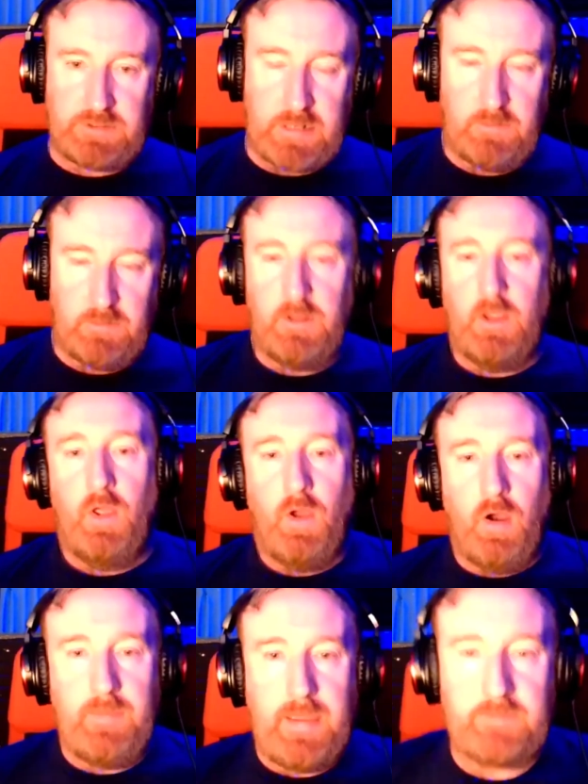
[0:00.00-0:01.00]
channel
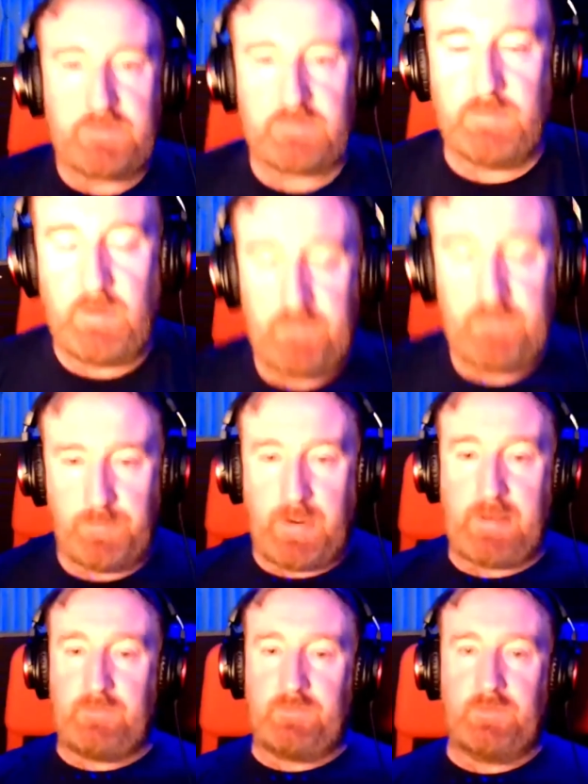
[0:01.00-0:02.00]
on how to remove the
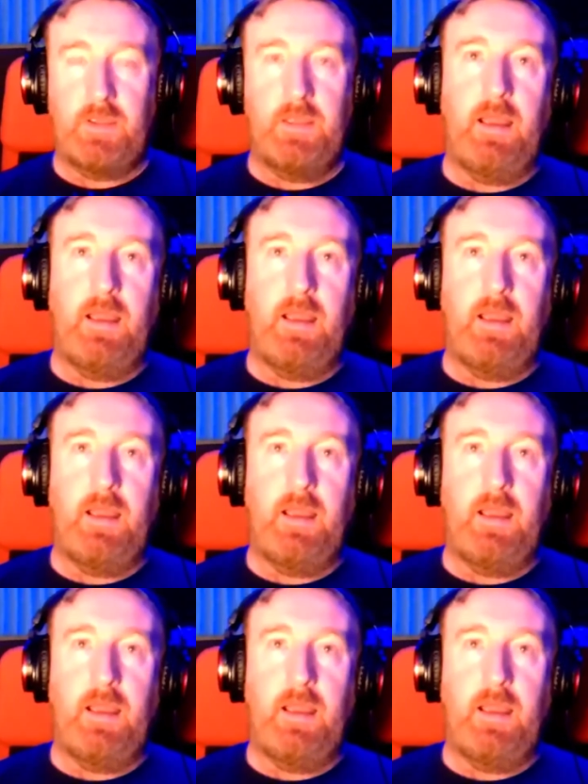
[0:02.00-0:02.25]
breaths.